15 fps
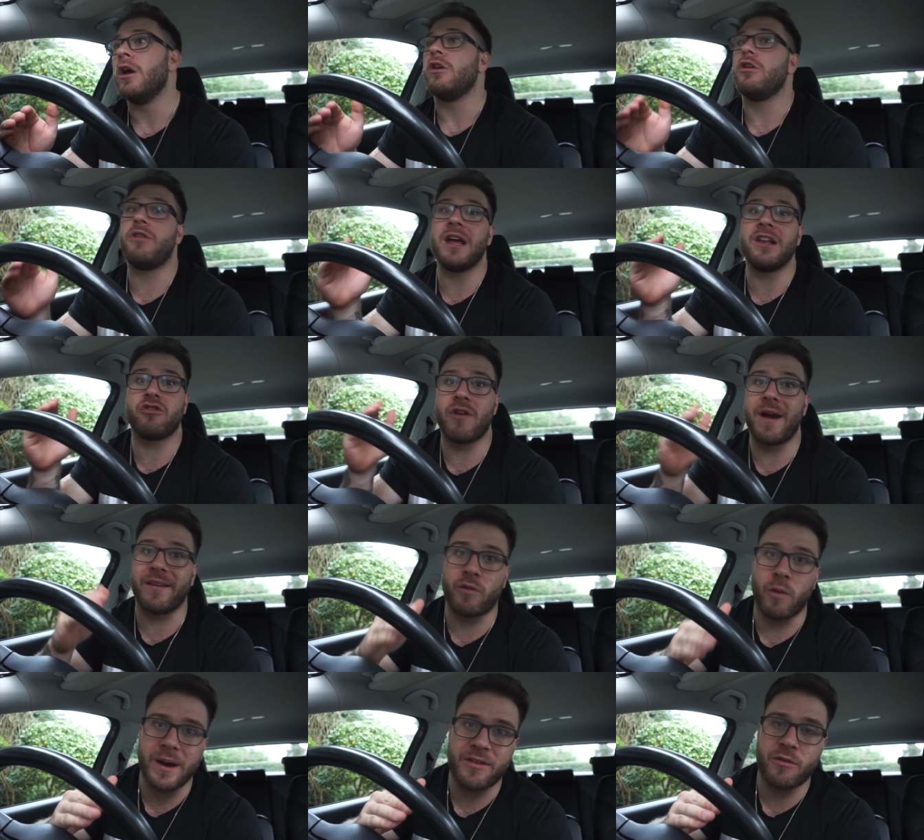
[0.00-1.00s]
You then drag
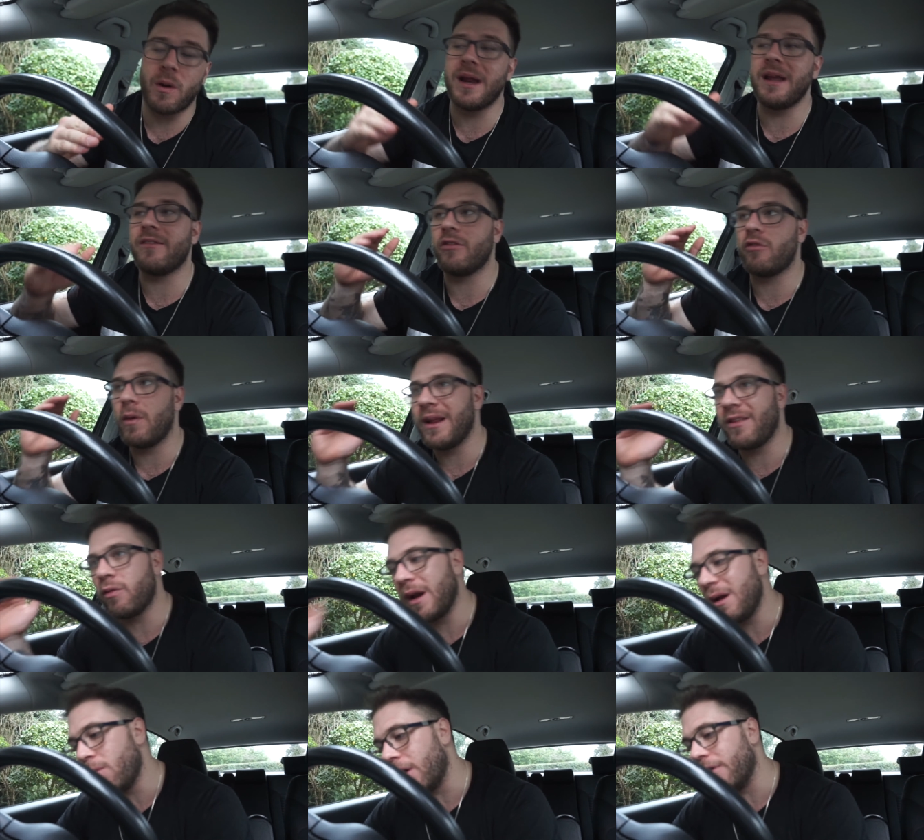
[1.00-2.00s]
2020 into
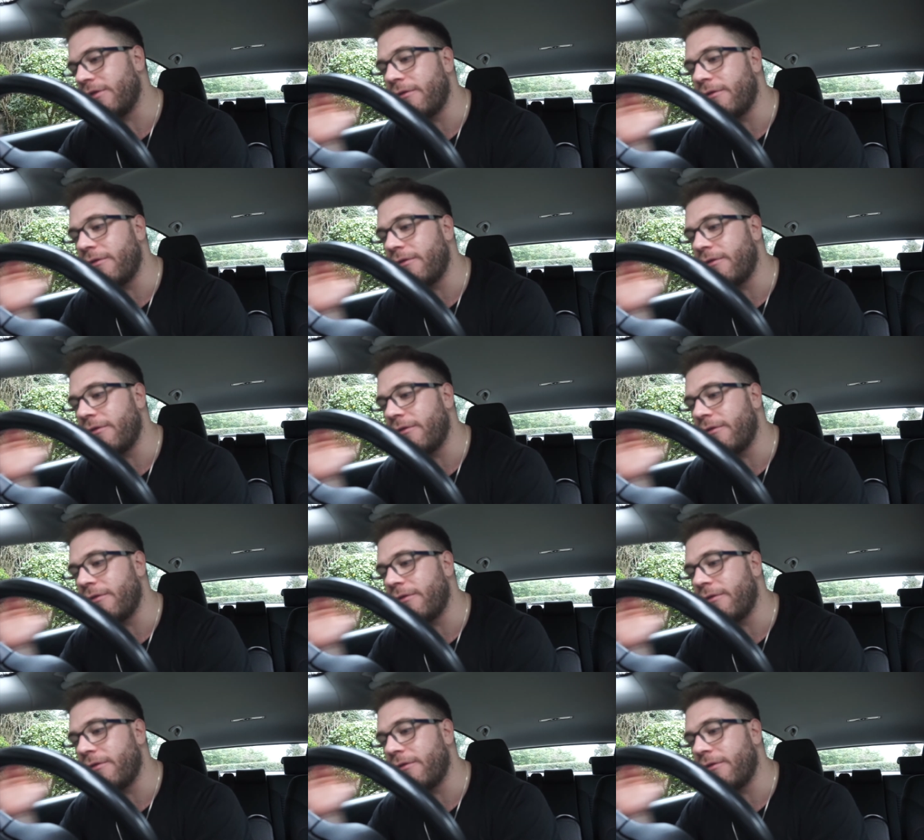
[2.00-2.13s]
2021.